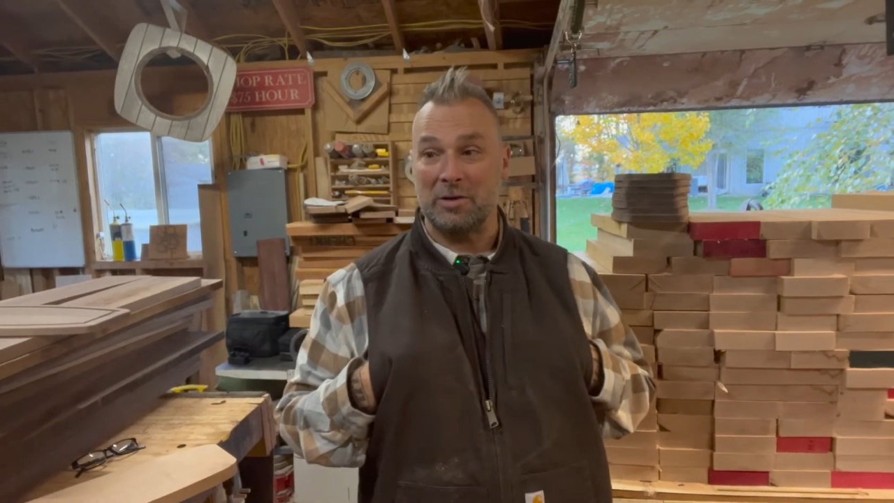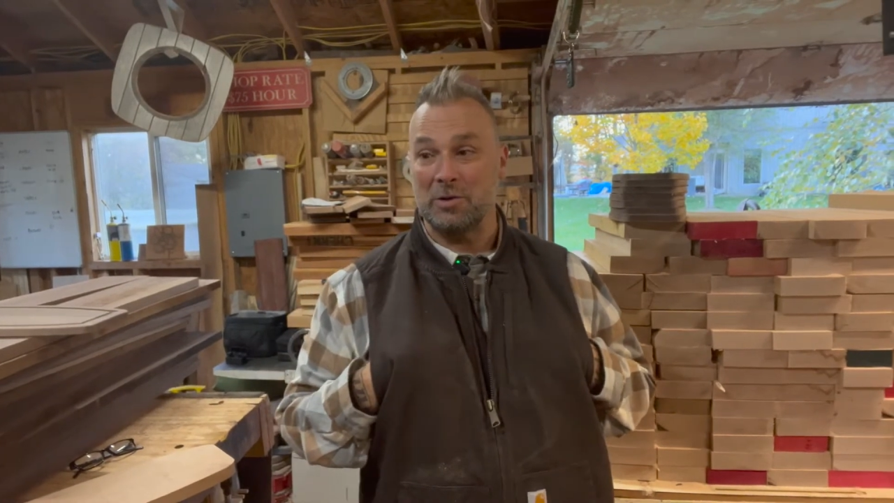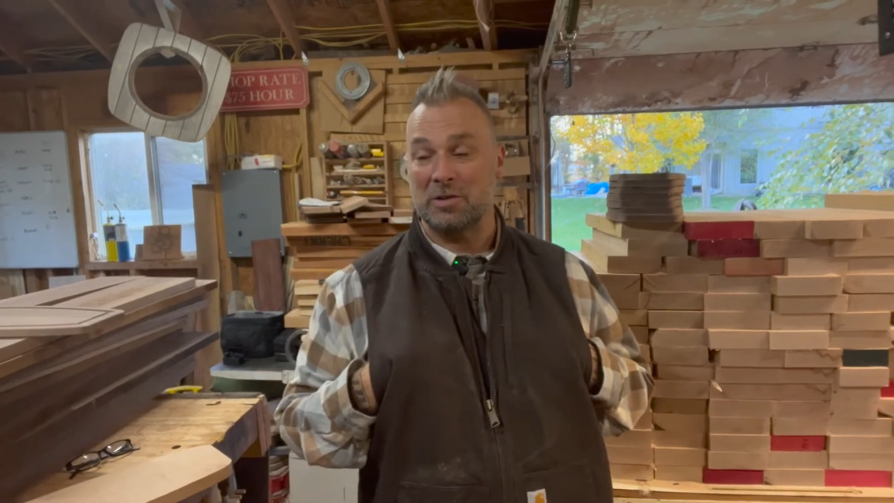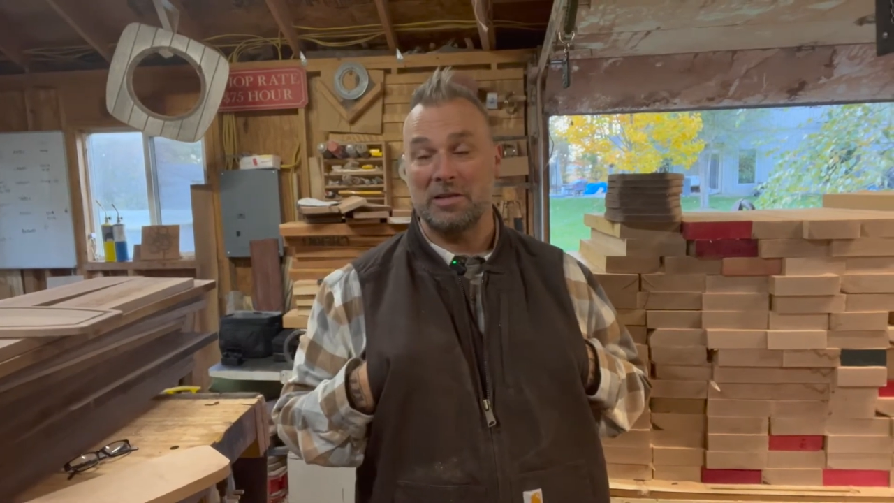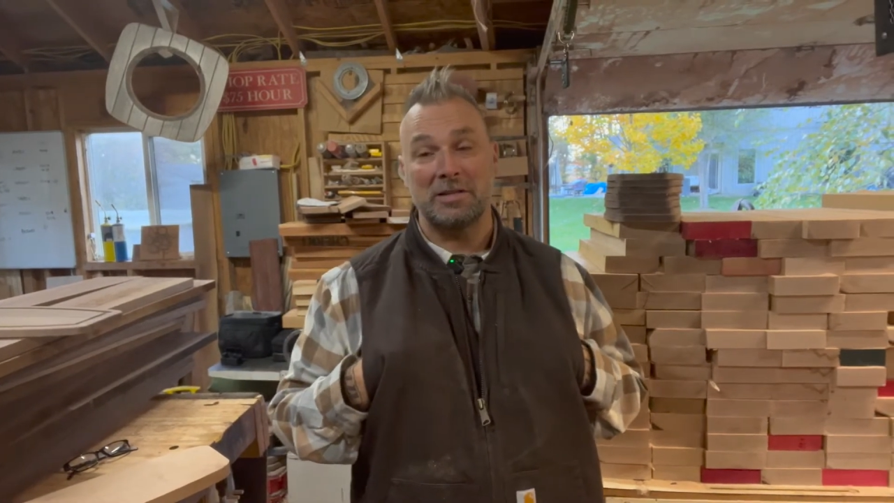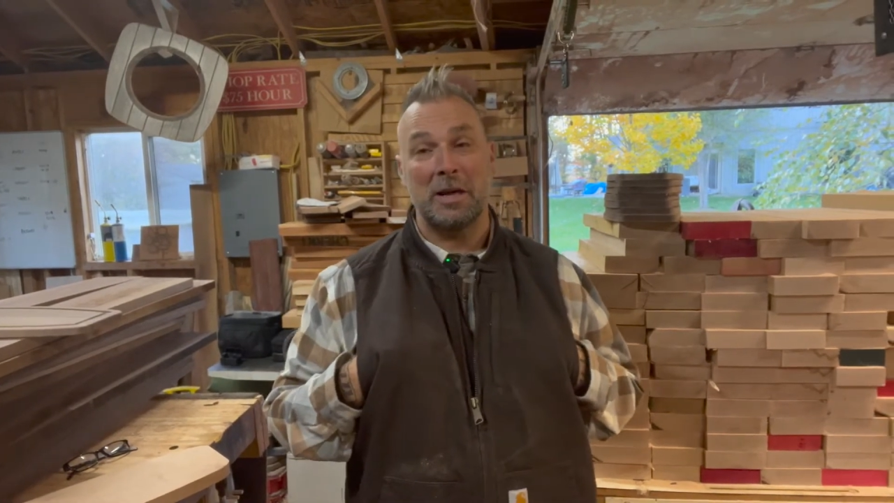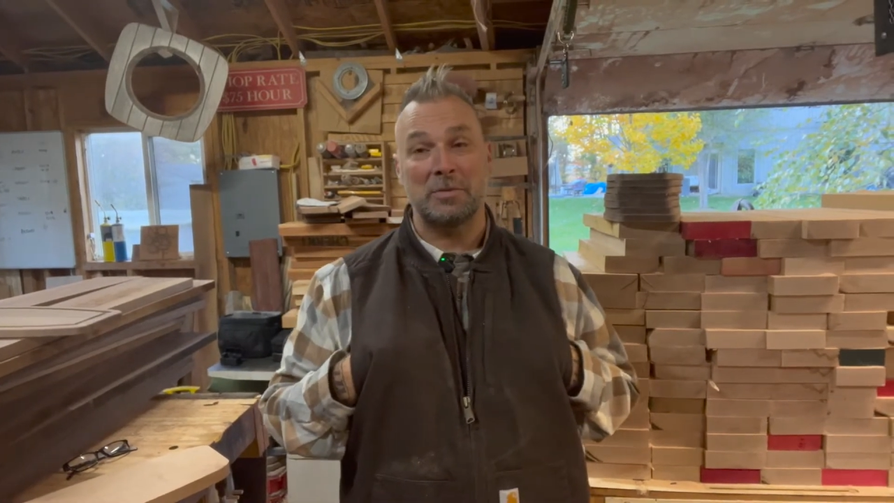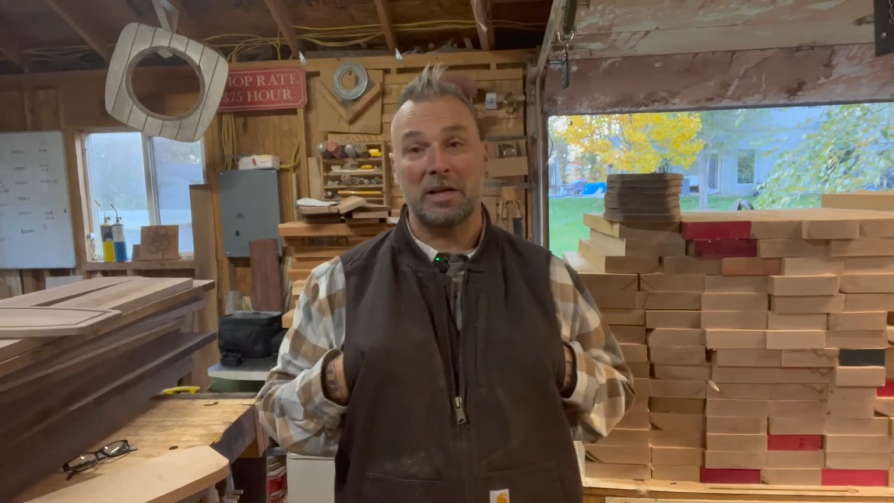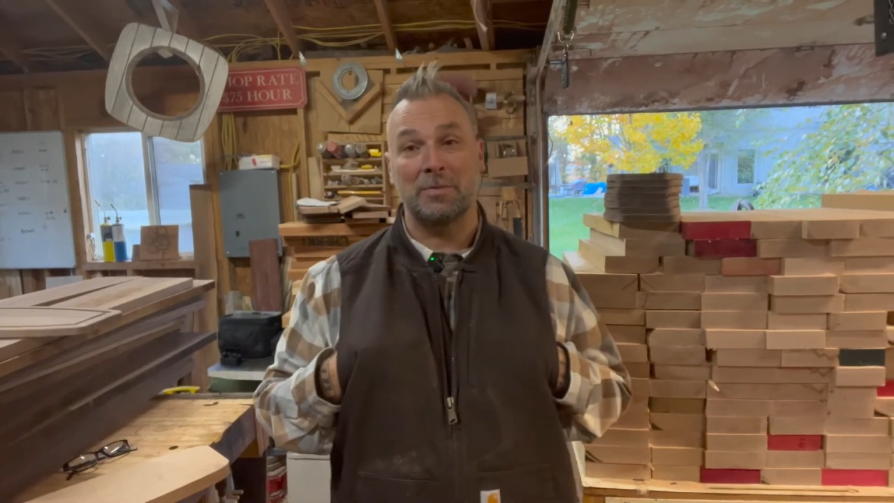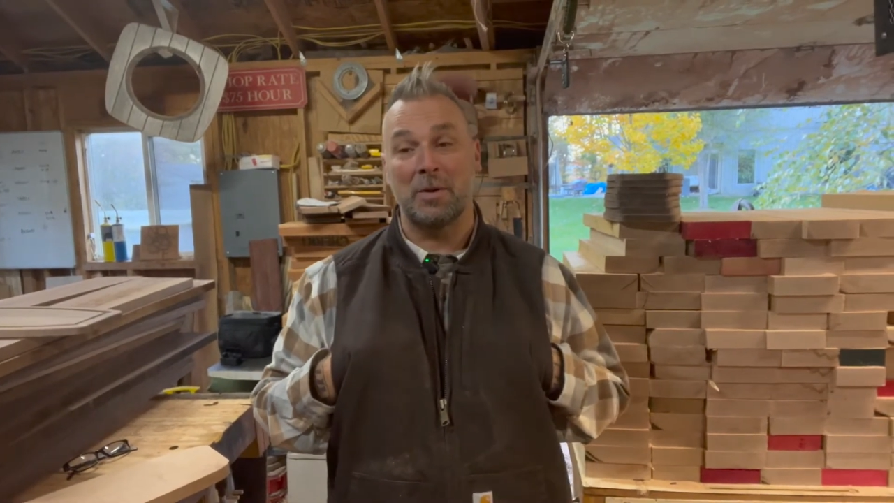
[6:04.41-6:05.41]
used to these
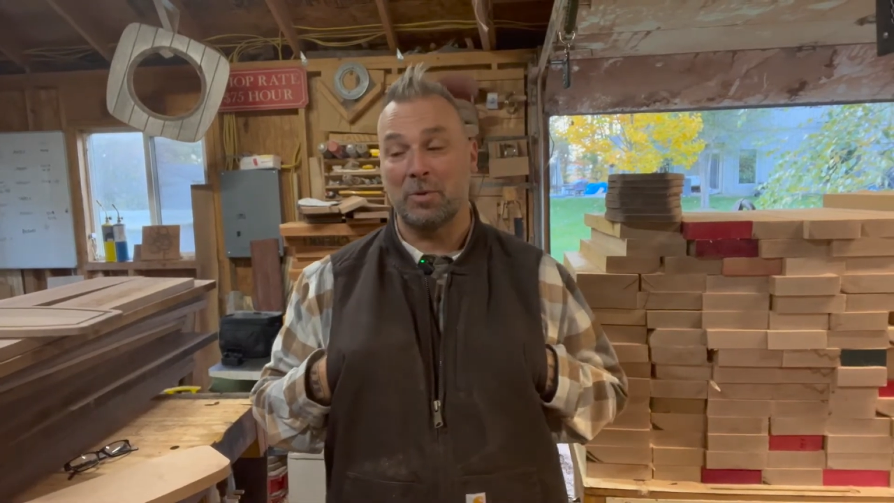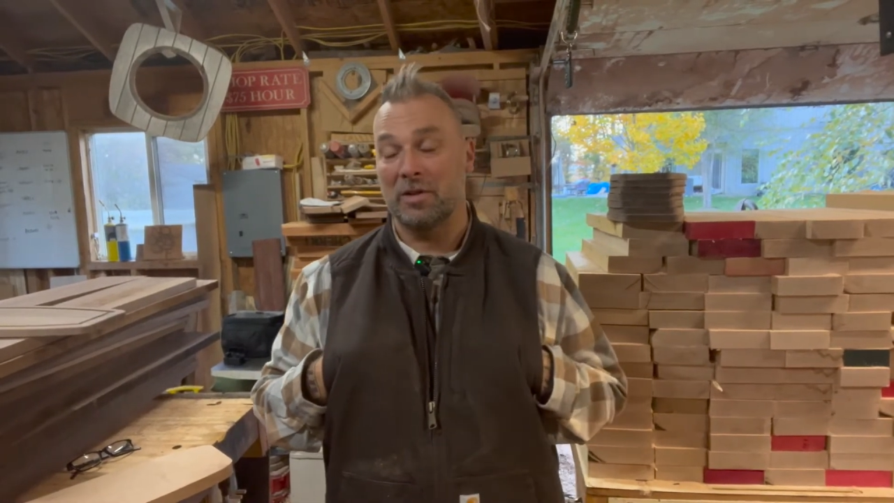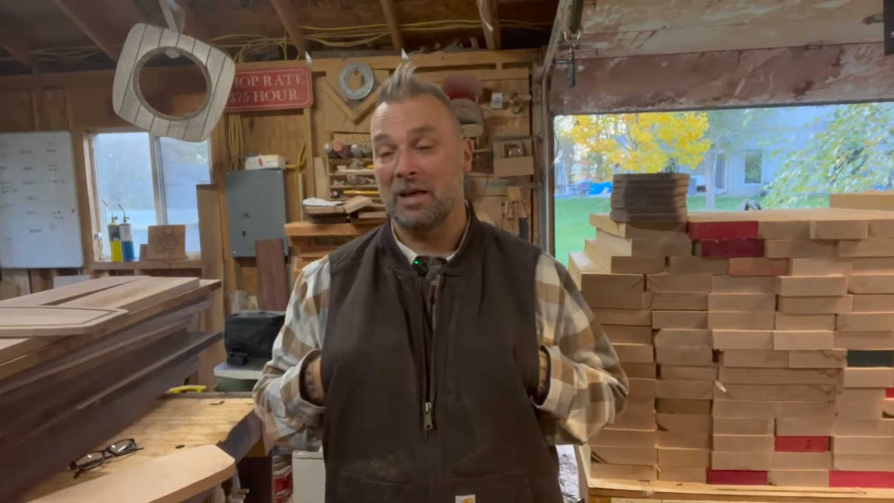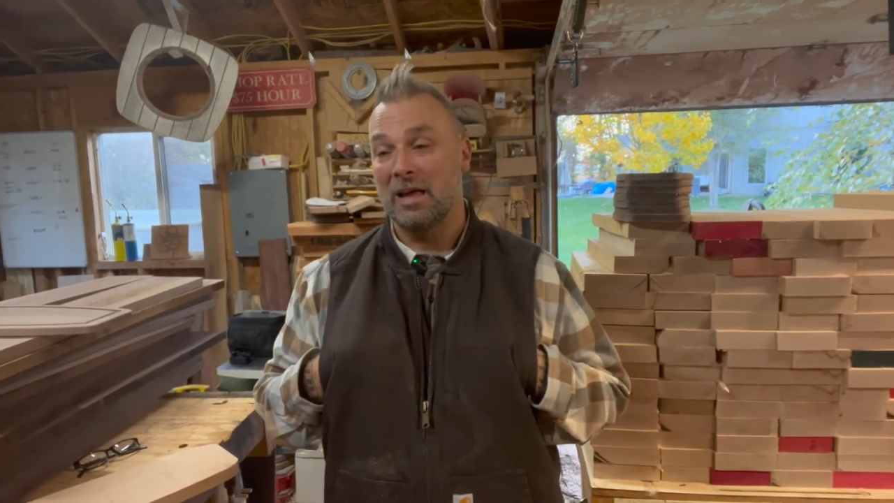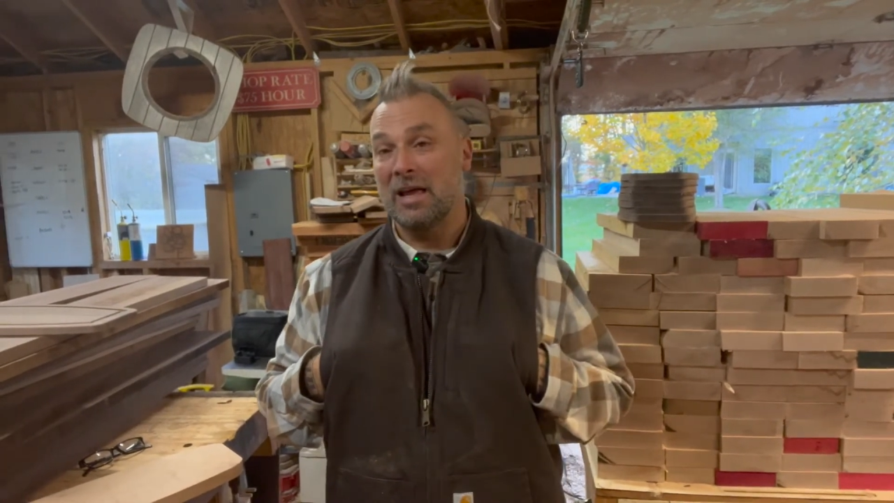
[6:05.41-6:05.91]
names I come up with.